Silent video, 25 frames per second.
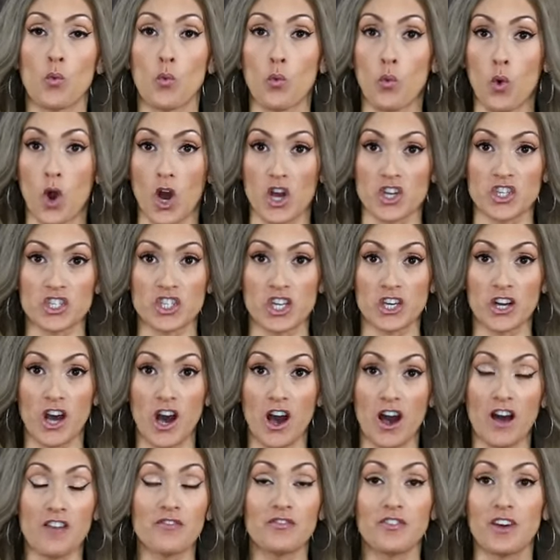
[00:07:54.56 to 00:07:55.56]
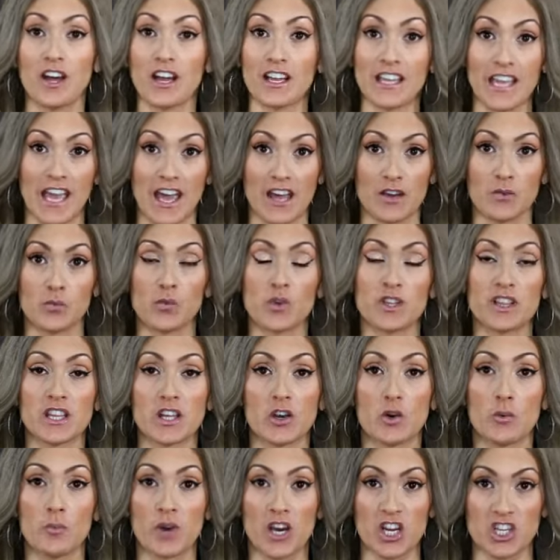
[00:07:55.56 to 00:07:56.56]
wash it off again with the
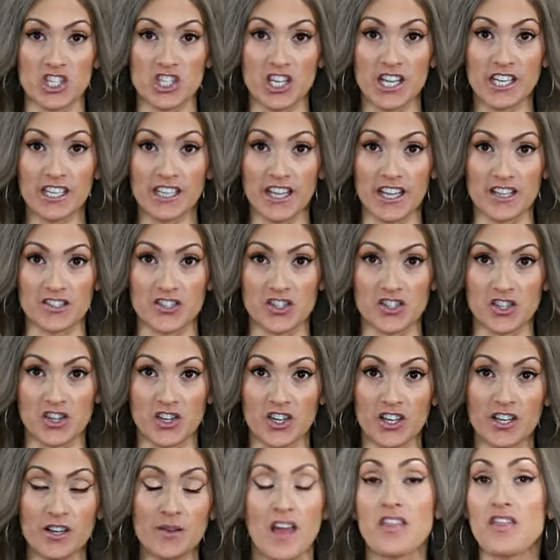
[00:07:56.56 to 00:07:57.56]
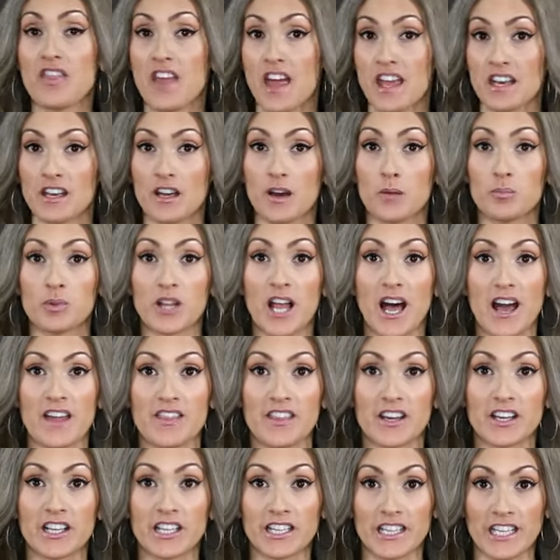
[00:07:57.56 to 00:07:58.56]
Obagi cleanser, then apply
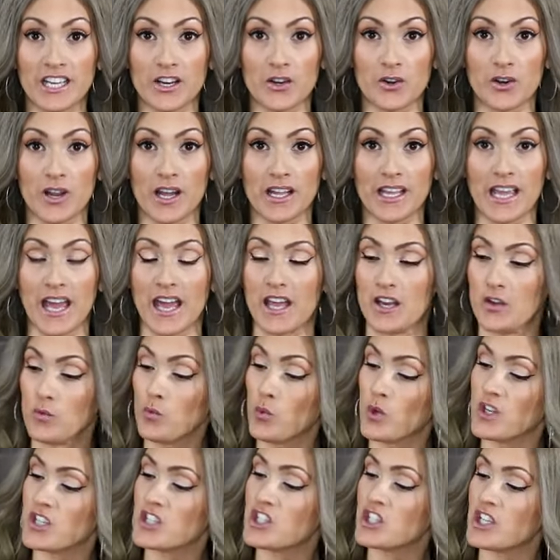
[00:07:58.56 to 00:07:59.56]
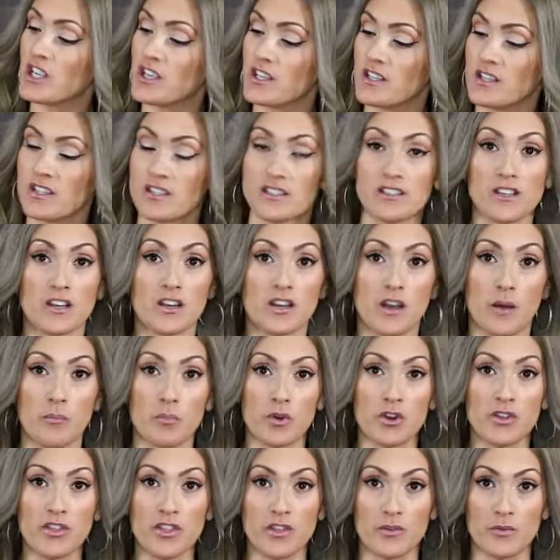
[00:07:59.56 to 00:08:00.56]
the clear again, which is
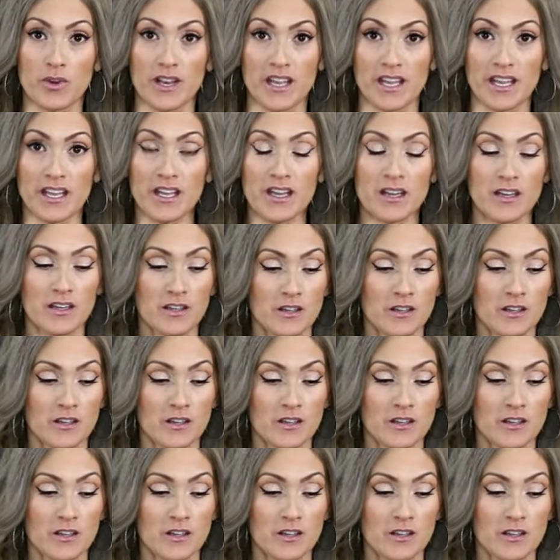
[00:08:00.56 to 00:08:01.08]
number 3.